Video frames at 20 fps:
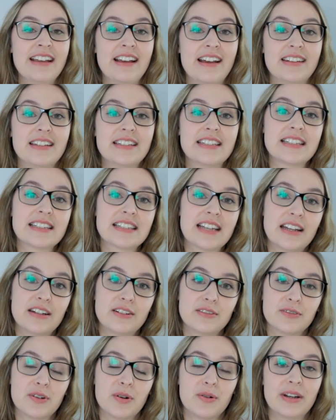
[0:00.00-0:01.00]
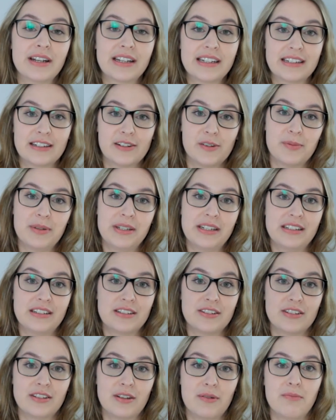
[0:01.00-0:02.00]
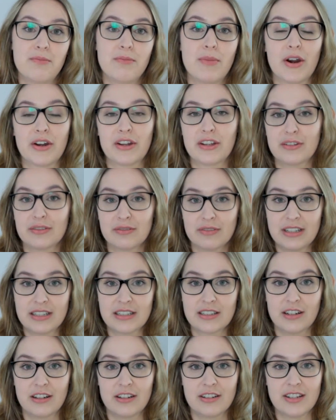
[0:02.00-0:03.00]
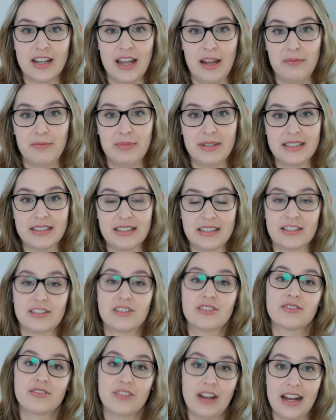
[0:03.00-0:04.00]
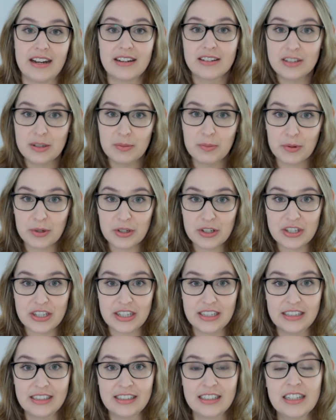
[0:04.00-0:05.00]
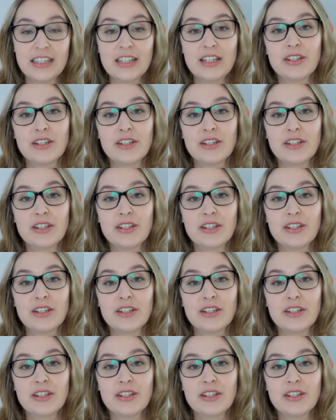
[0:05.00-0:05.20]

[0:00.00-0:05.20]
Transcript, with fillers: And this is kind of going a little bit into the market research and business strategy portion.